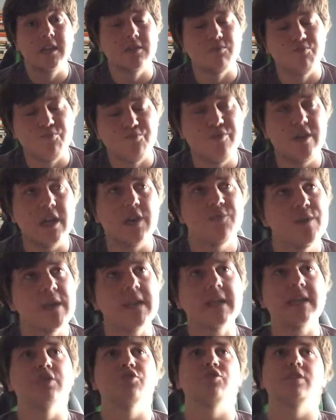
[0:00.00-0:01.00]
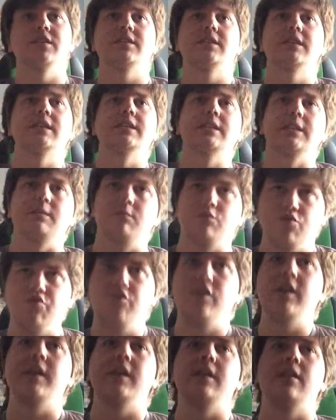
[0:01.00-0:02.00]
He's really interesting. Seems
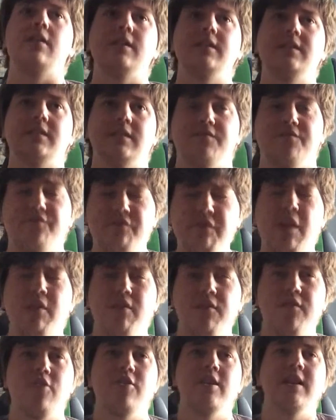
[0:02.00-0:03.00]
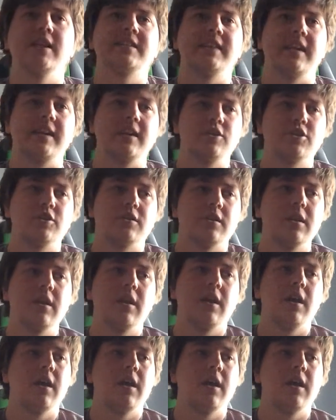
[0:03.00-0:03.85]
really nice. Very, very intelligent.